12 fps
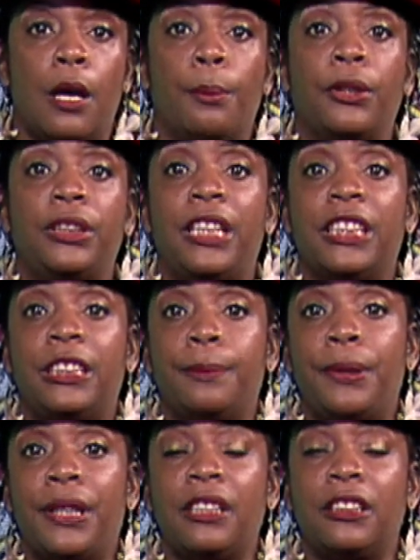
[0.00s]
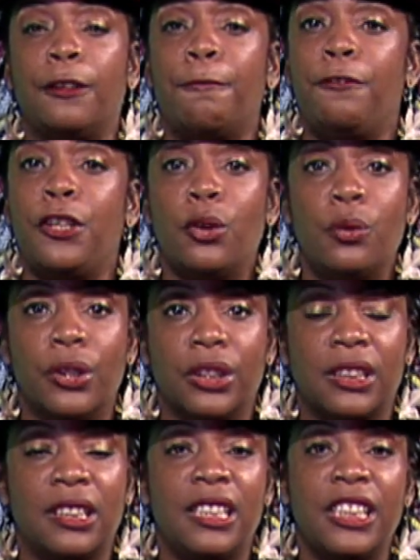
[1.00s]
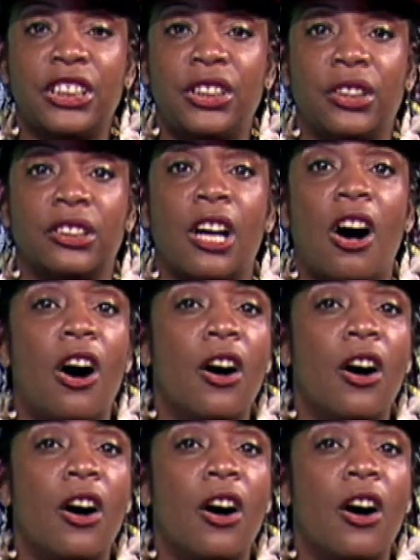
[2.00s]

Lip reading: Participants, viewers, listeners all